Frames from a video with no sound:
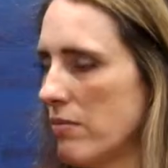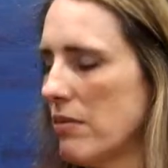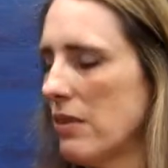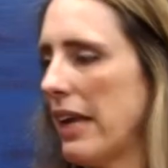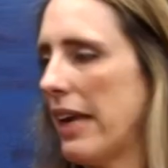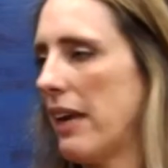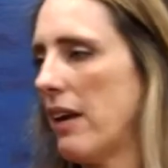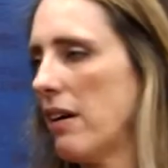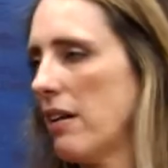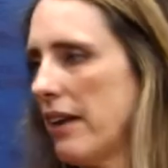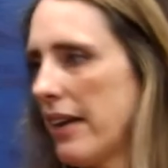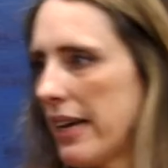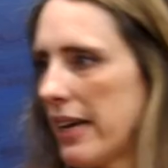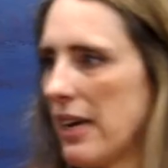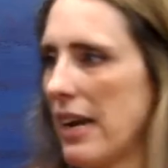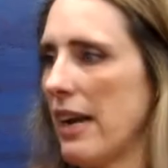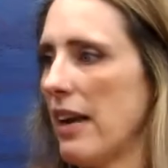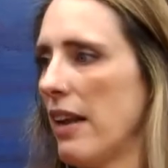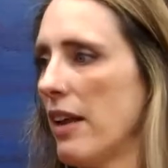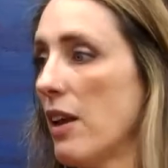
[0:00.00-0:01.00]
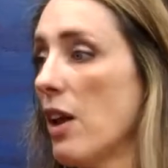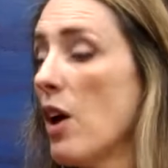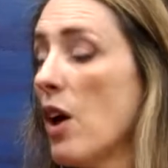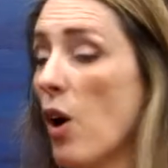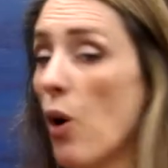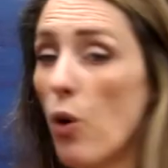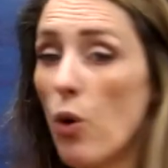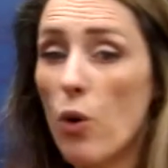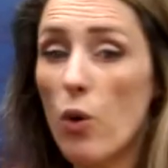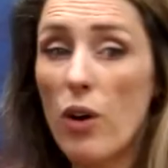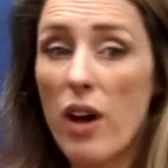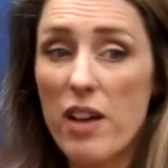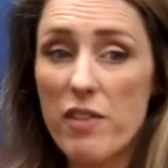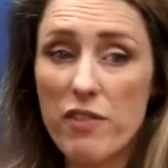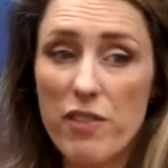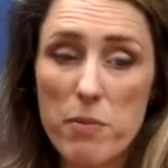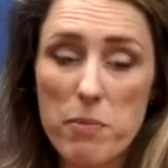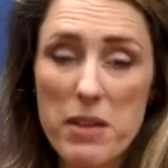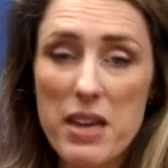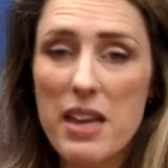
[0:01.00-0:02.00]
later. I can handle it. And
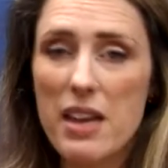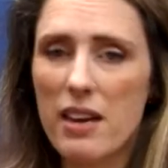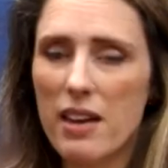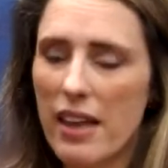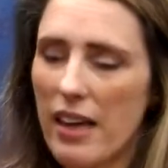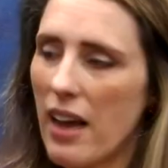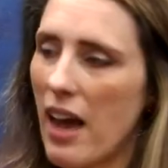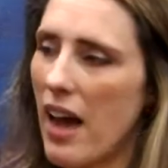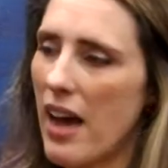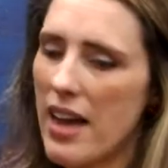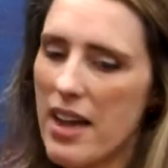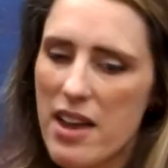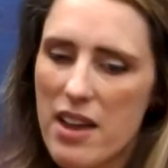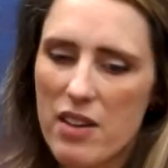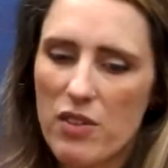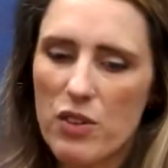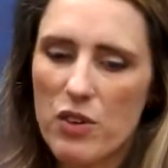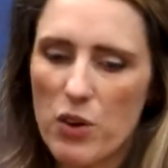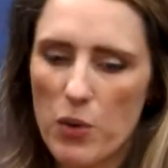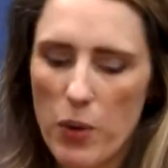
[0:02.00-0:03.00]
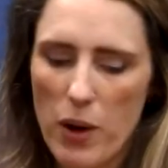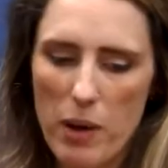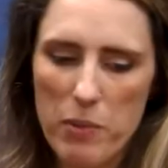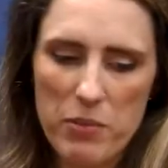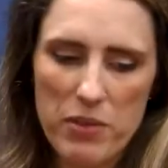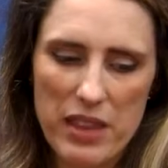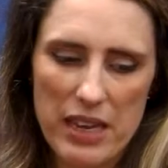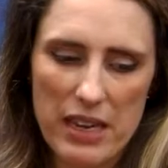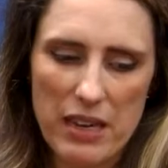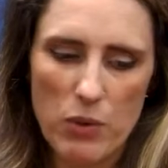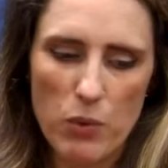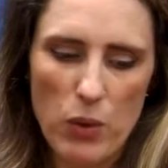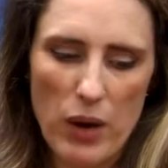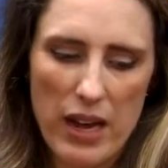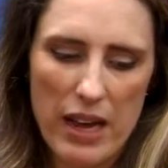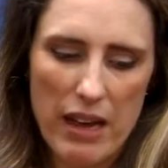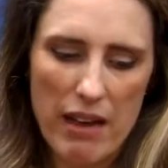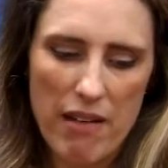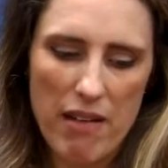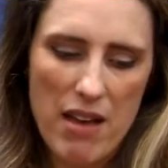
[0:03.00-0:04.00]
for me, like, I grew up
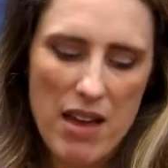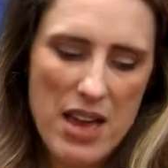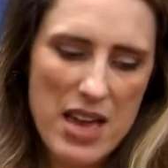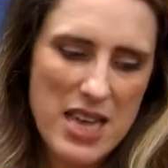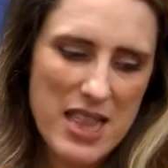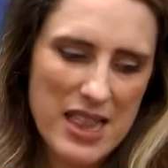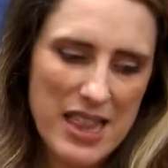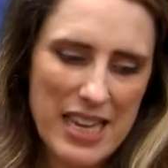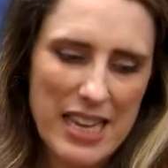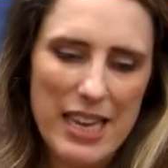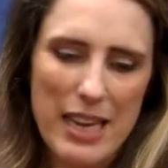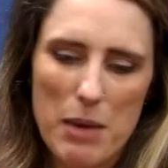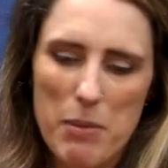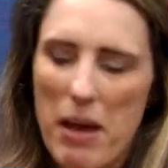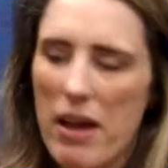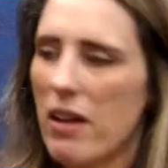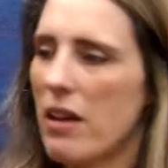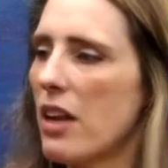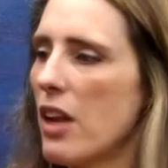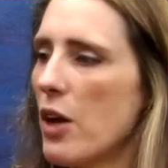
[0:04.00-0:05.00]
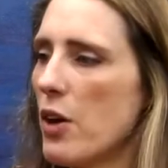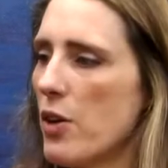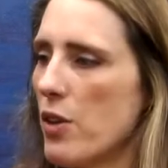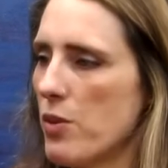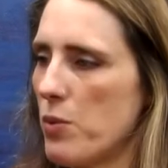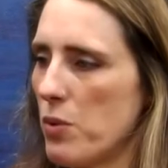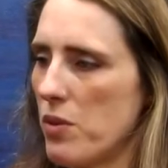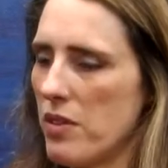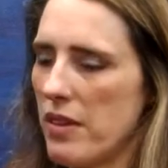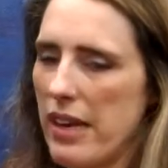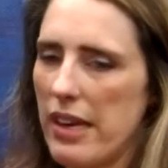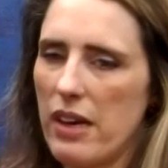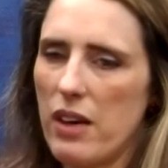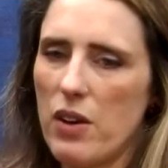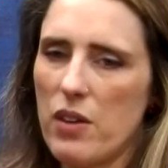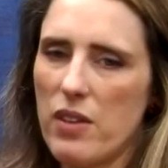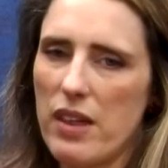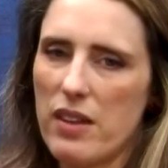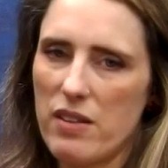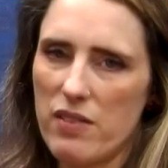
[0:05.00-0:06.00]
where thinking about clothes was like,
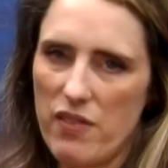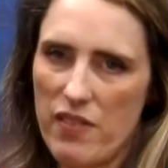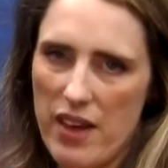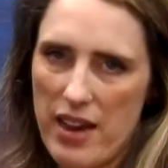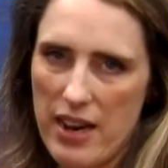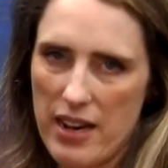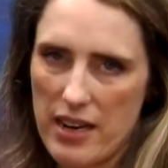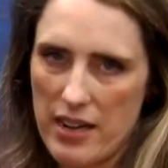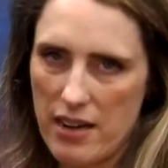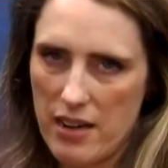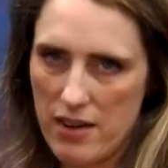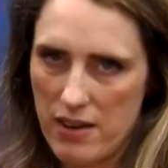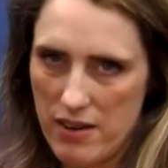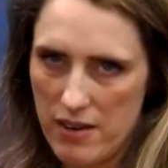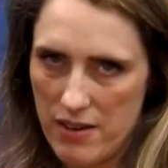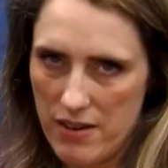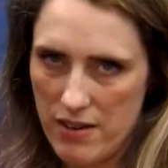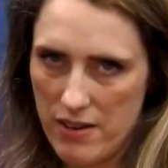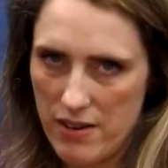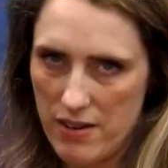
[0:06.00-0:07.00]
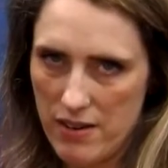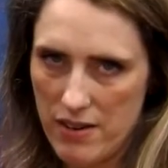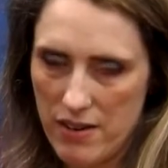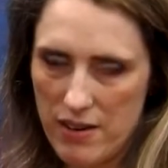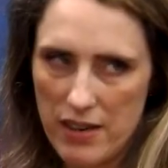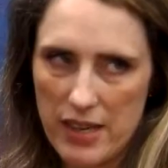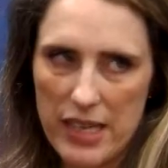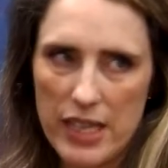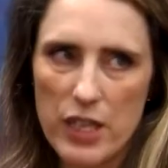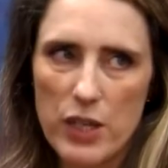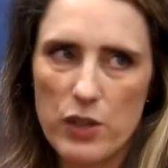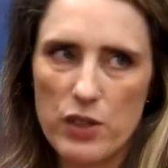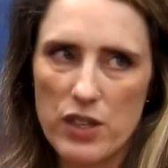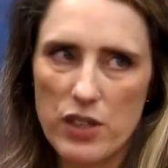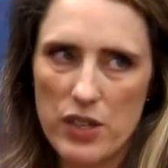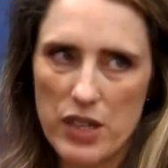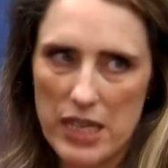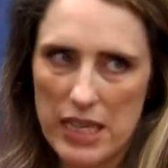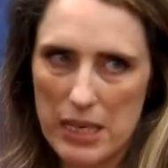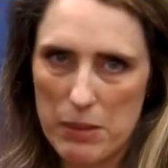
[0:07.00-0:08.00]
oh, that's vain. Like, you
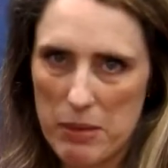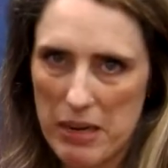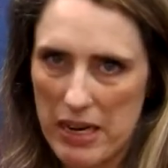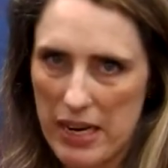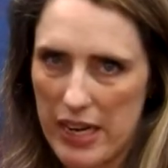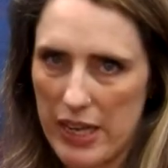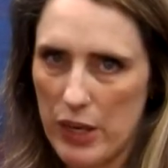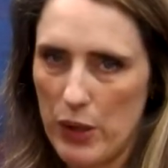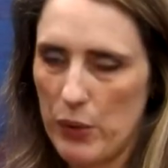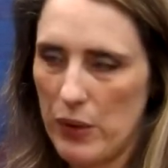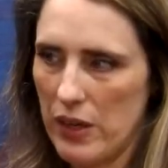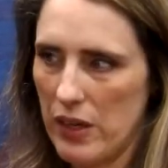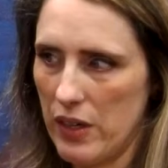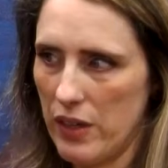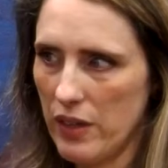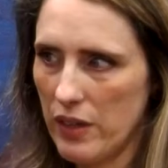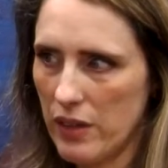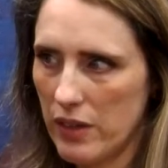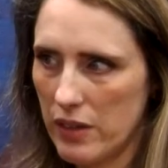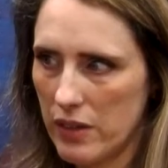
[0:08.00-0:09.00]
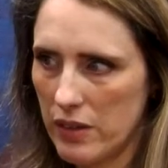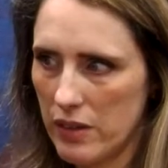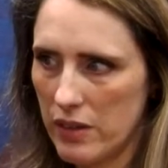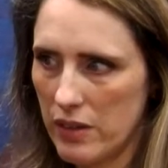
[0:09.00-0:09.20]
don't think about how you look.